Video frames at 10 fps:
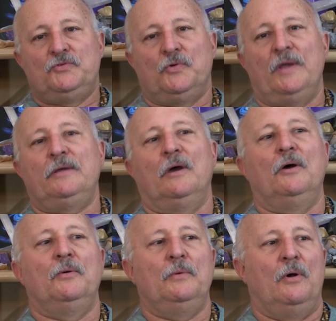
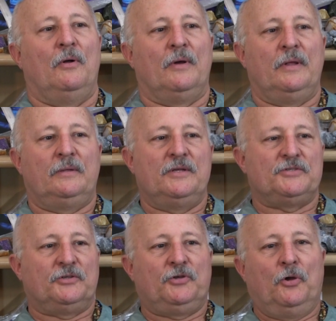Draco, or it
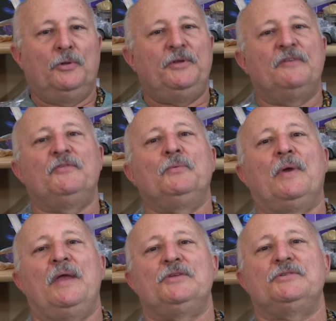is a totally
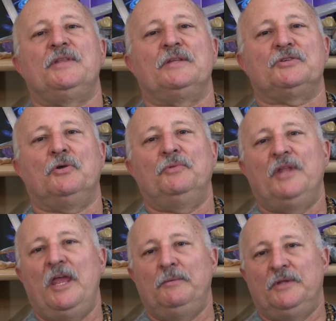different race that's
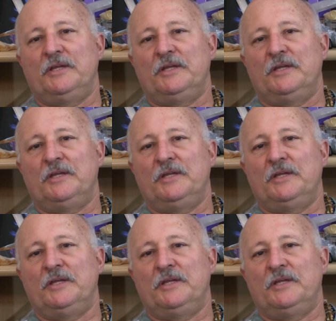name,